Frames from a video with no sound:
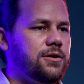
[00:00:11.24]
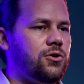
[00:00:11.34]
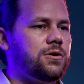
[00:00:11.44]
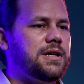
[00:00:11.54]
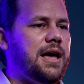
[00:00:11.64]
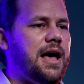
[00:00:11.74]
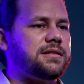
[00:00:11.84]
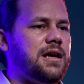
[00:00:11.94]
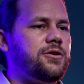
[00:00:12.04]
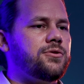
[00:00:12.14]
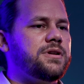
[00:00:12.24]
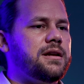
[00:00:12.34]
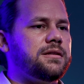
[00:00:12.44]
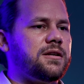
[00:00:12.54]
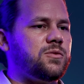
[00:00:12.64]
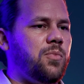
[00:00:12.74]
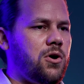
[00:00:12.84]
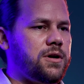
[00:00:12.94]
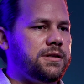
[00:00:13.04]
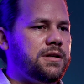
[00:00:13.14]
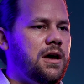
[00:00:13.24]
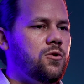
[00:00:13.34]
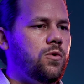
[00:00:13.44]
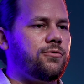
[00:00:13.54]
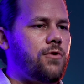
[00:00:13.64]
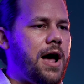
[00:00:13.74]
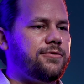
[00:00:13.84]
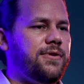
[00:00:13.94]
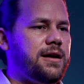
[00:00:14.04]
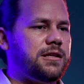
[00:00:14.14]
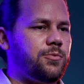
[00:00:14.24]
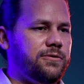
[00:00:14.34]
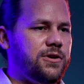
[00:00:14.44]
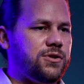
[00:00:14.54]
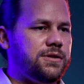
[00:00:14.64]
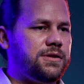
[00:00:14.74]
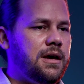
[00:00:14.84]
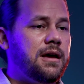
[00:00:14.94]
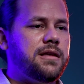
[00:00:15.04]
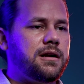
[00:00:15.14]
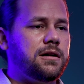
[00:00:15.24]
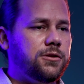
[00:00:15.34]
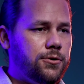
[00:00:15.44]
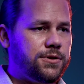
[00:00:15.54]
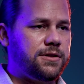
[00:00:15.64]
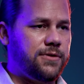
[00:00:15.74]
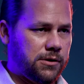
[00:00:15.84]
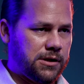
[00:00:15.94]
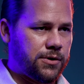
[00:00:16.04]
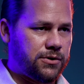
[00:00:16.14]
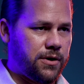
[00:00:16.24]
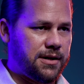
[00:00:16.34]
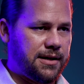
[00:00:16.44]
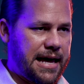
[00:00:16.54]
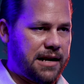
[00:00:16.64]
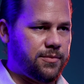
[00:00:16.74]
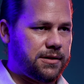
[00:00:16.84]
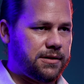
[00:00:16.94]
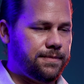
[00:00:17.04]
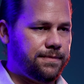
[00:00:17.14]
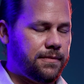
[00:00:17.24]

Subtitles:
currently has 186 parties who have ratified its provisions that include severely restricting cannabis.